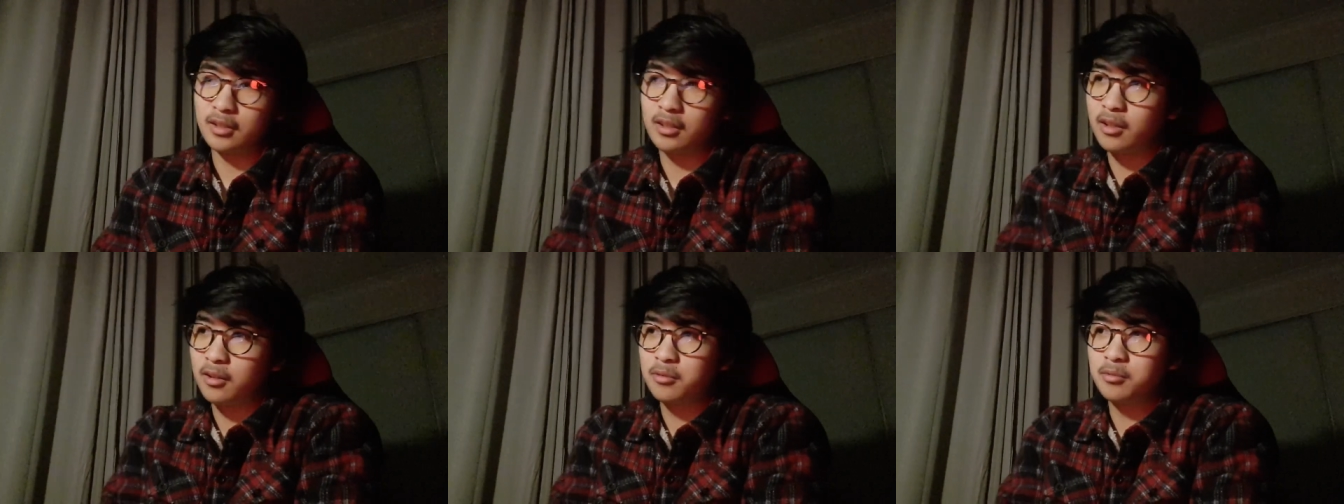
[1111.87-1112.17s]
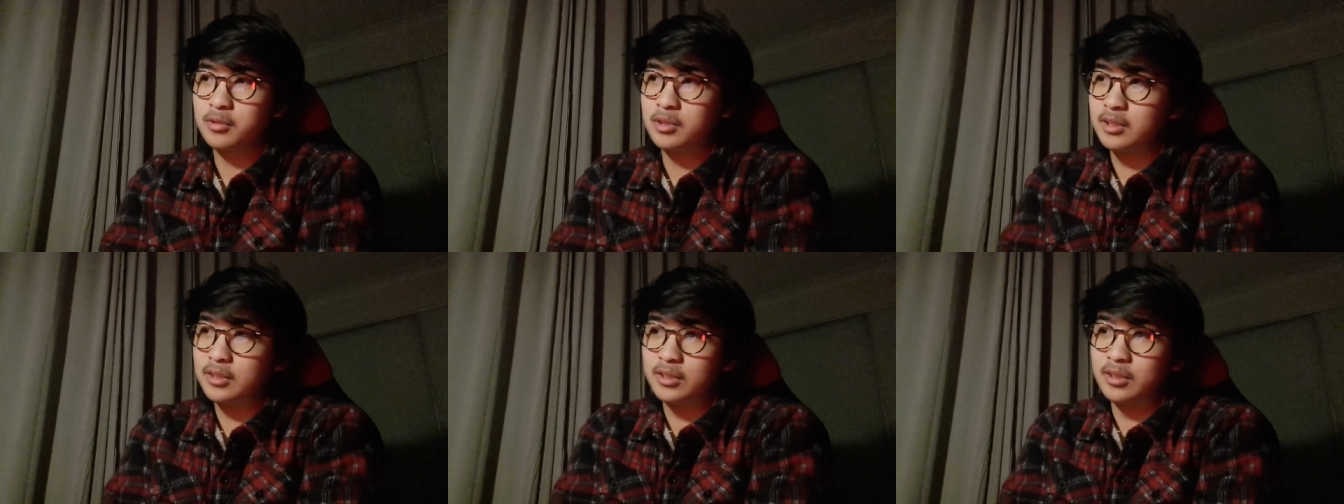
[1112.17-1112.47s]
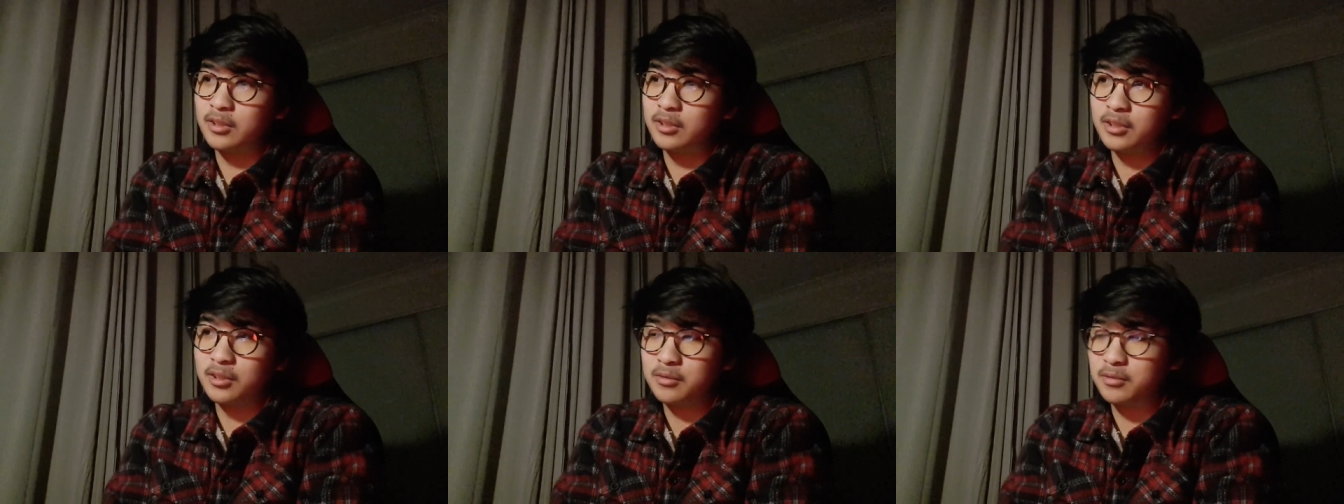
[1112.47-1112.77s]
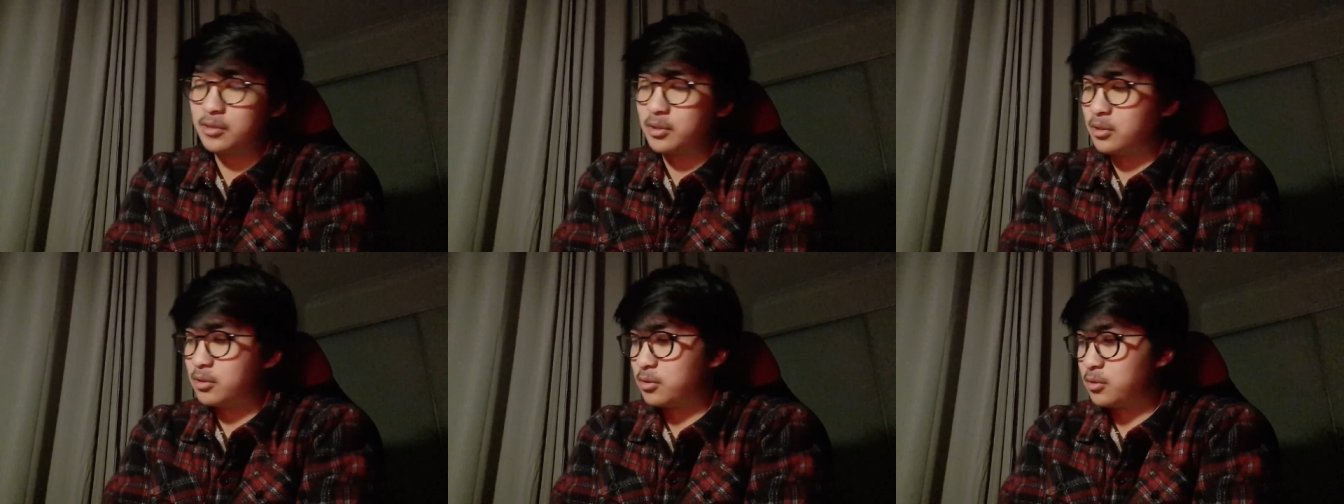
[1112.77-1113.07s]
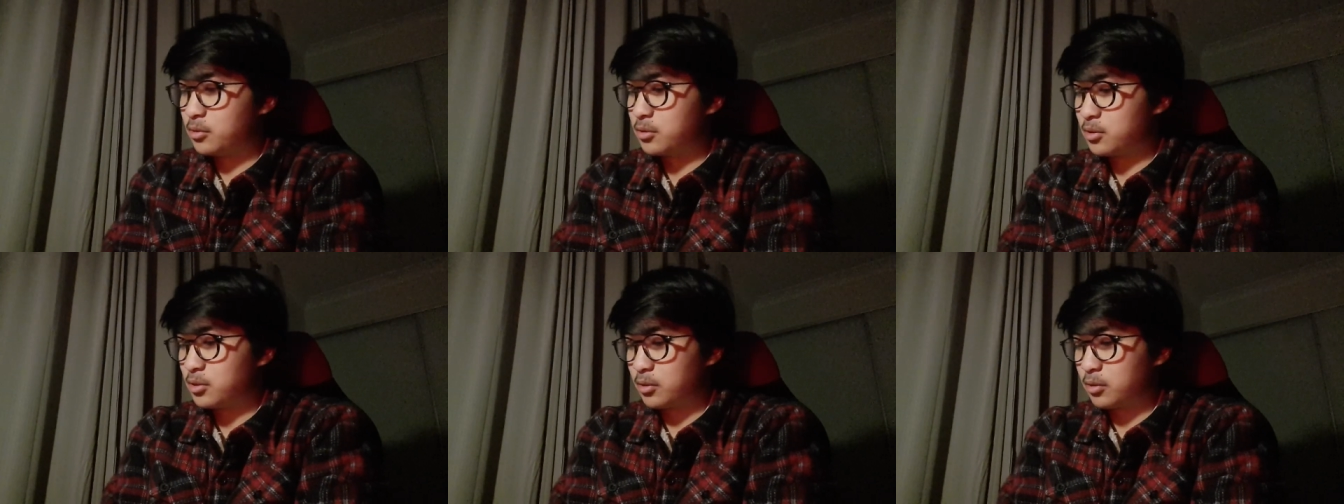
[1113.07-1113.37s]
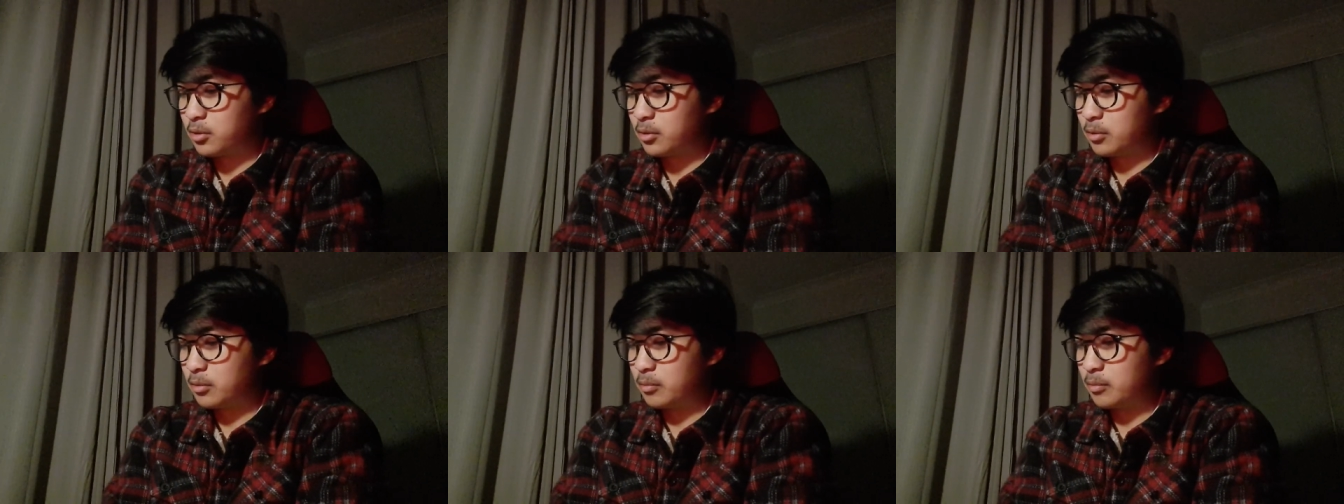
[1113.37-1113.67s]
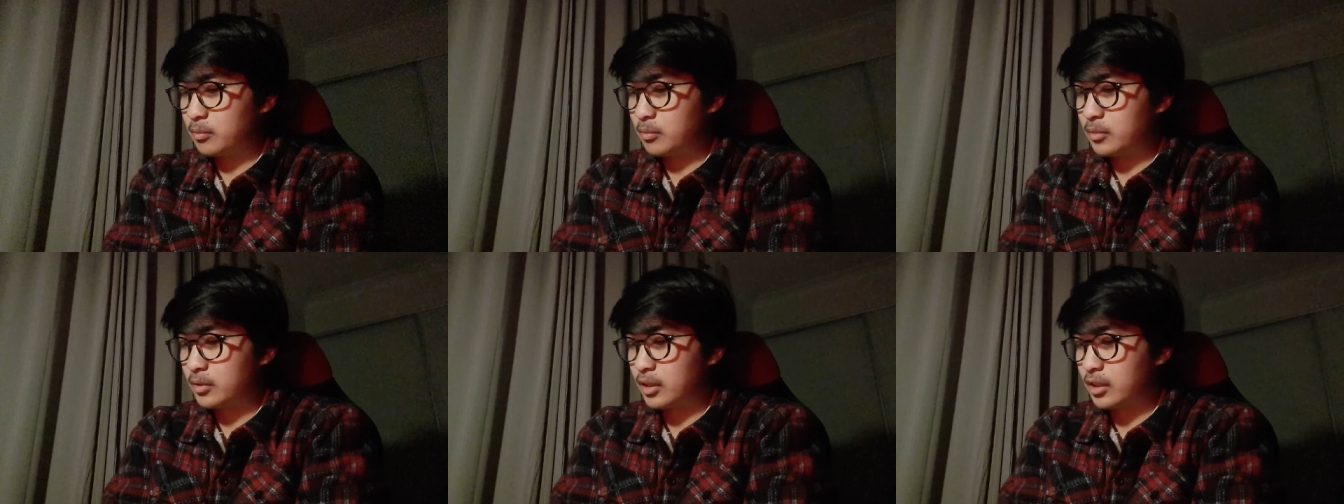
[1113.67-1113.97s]
I really got nothing to do, so
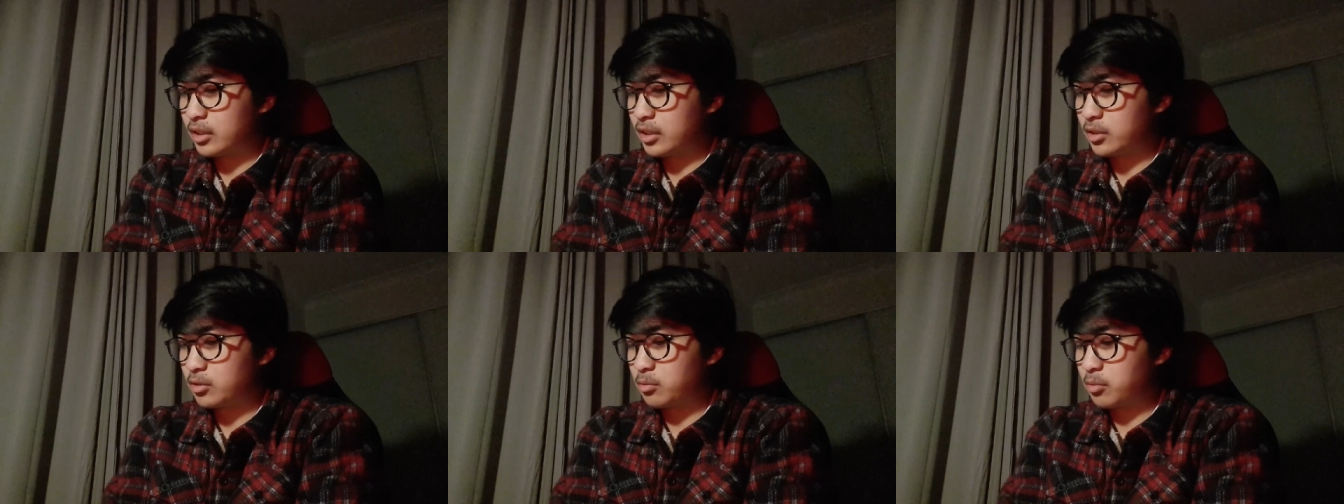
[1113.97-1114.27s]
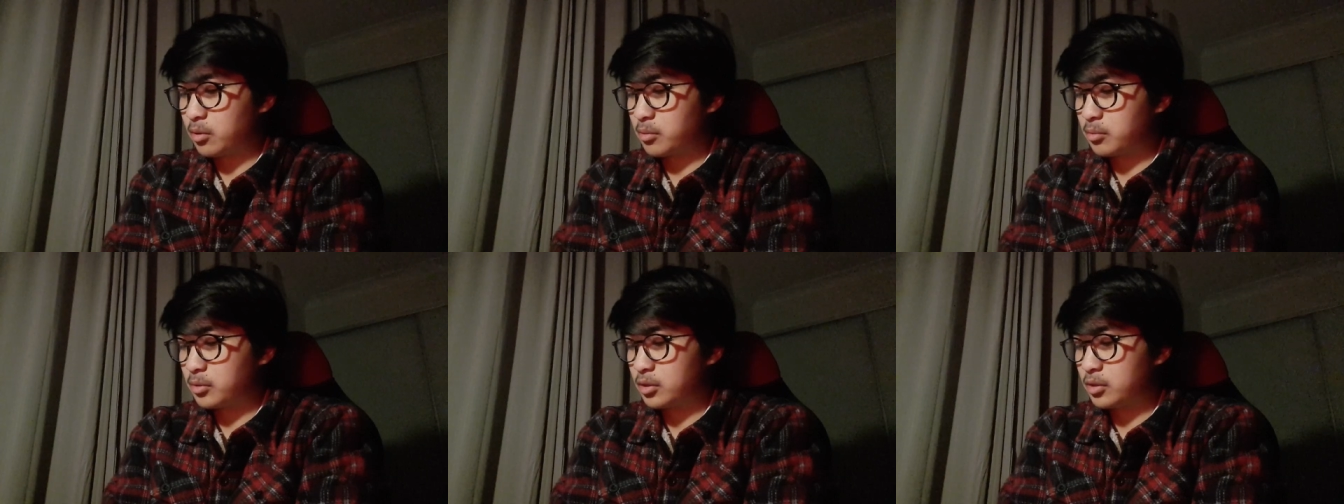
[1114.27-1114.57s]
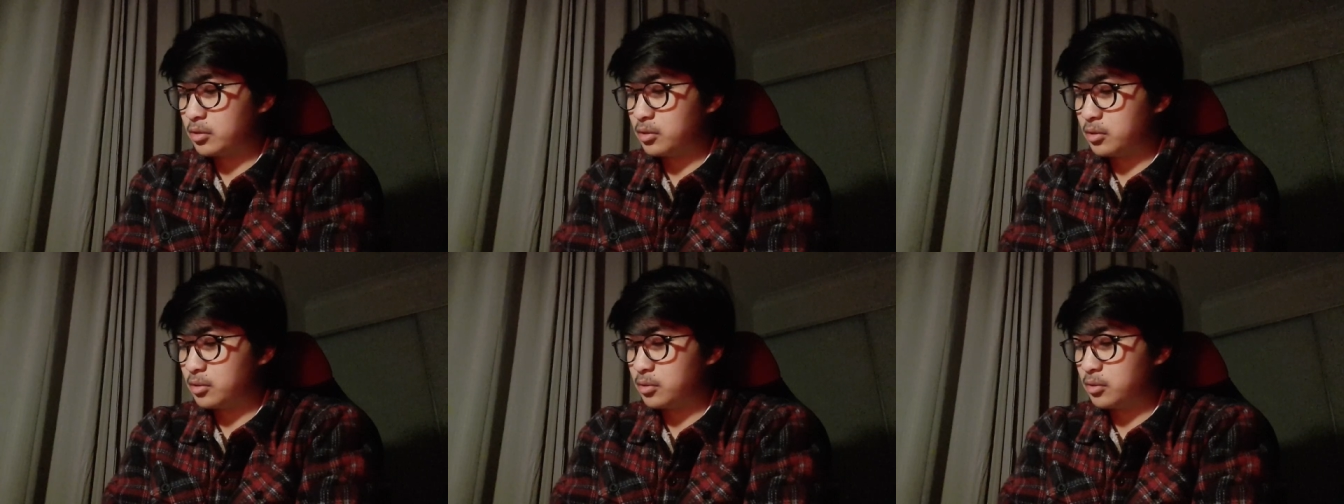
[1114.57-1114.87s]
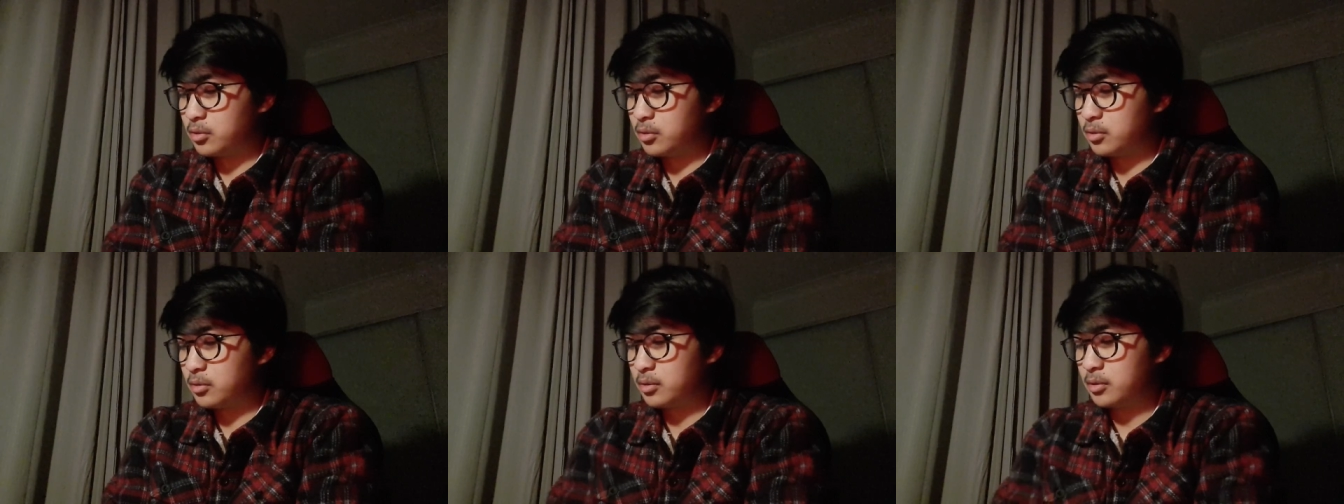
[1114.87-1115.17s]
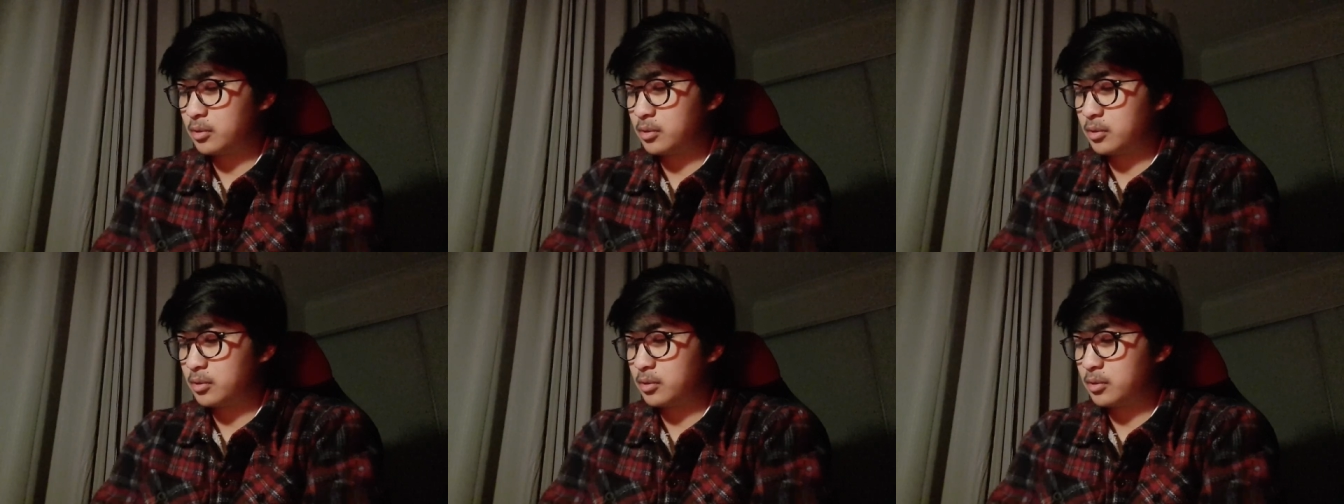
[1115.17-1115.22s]
I guess what I'm gonna do